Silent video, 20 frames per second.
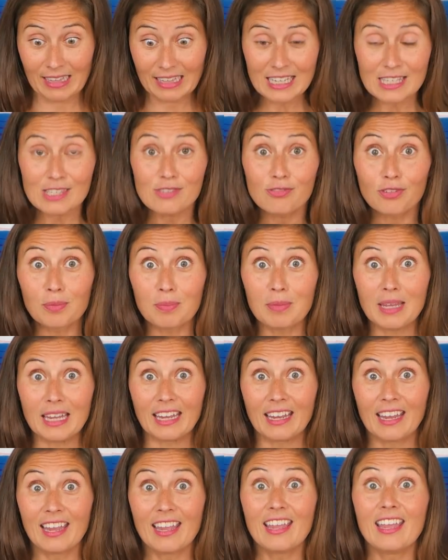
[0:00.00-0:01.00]
At least for
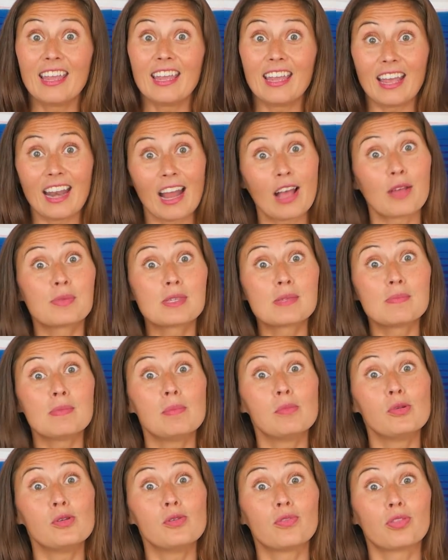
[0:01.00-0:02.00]
me, it helps me
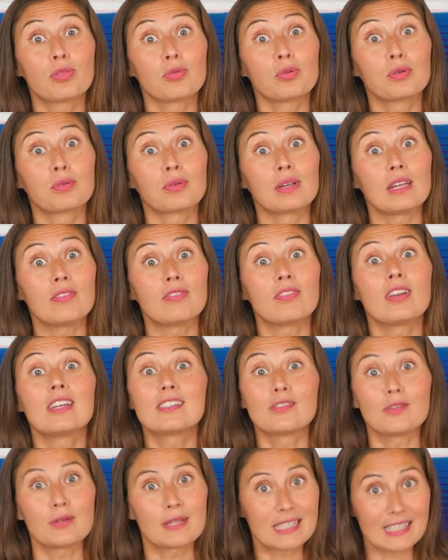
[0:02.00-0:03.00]
move through grief
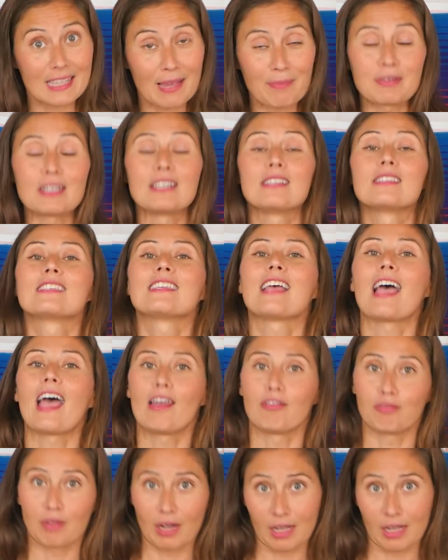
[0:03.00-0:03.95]
to acceptance and